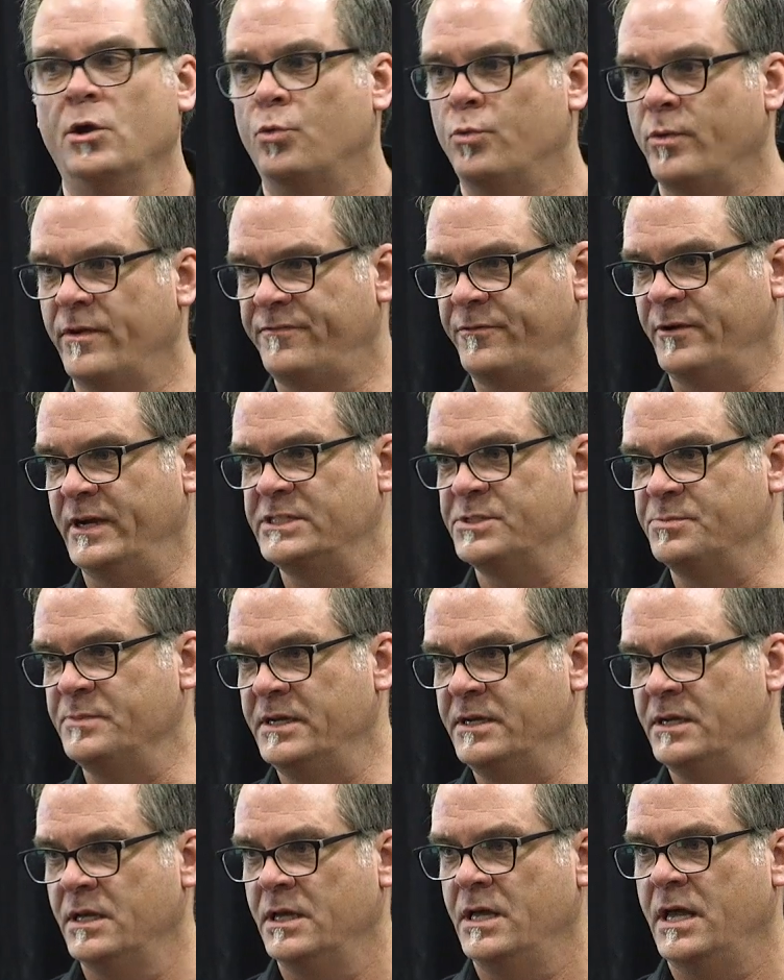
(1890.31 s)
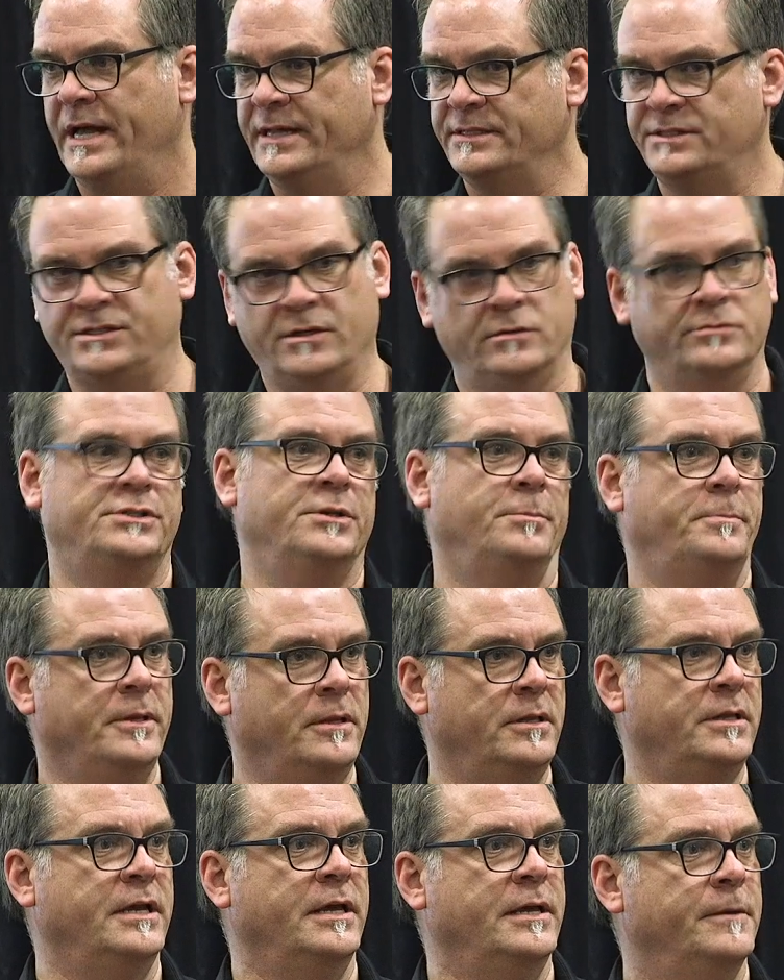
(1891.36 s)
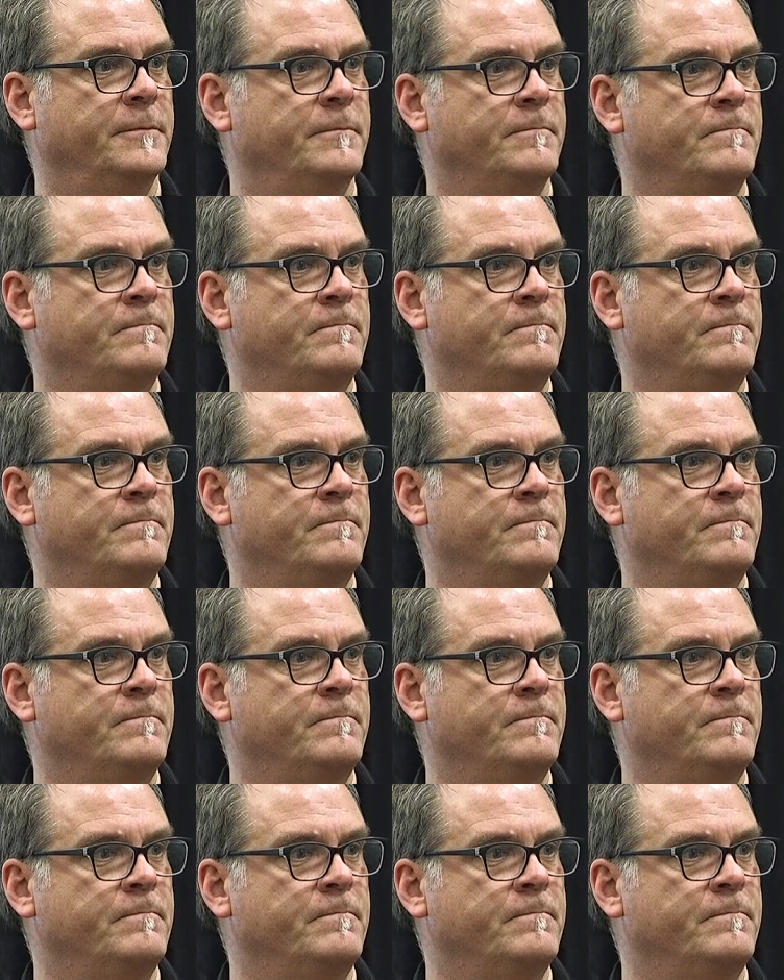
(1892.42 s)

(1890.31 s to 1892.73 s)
refreshment, and sociability.